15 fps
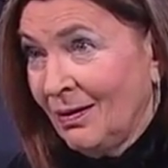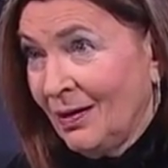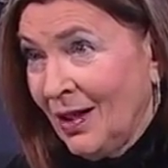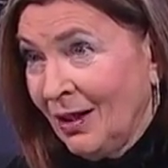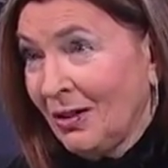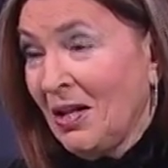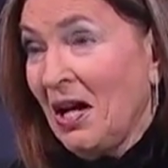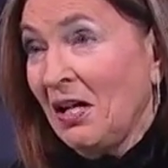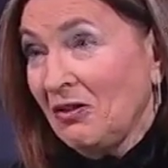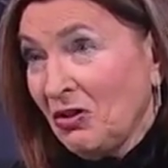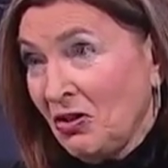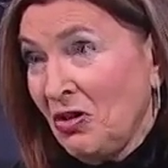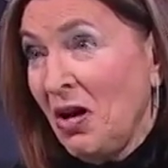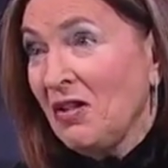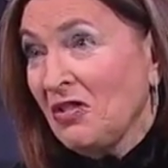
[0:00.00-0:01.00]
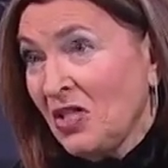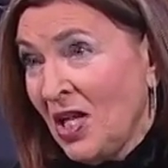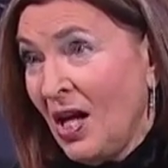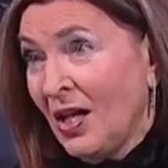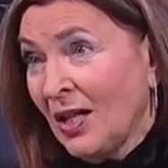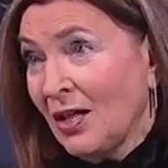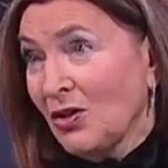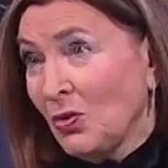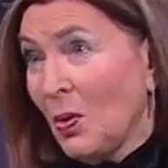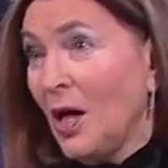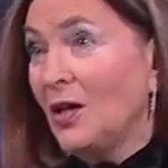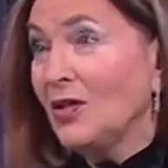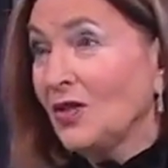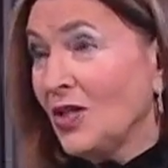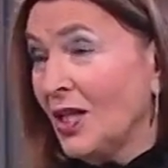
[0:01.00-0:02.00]
Kit Kats are not selling as
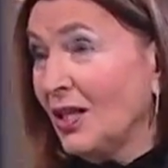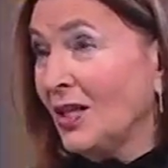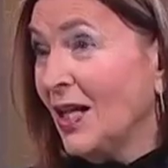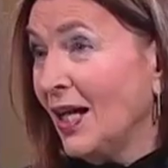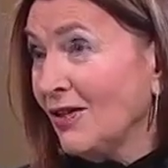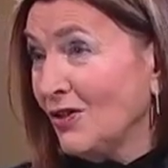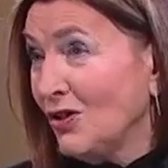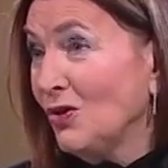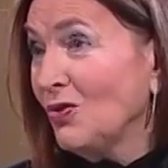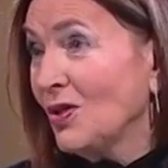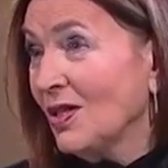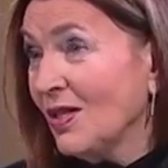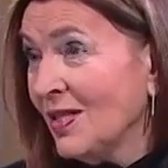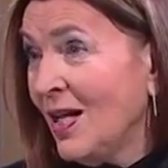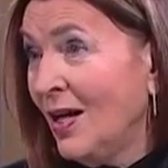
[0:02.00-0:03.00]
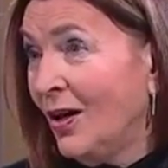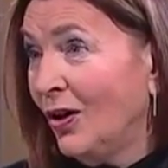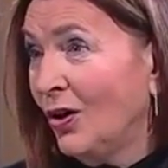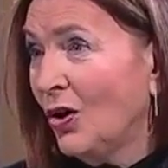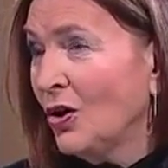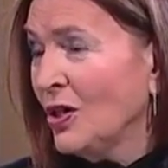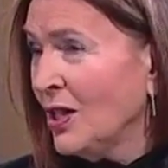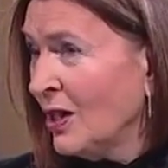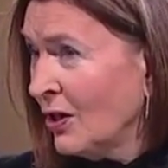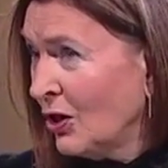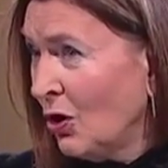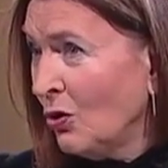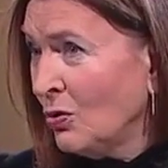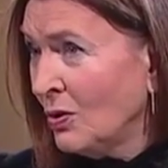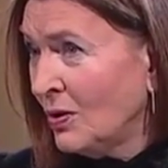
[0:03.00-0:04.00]
well as Kit Kats used to sell, or did it
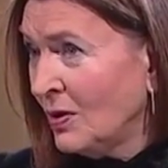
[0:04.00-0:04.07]
go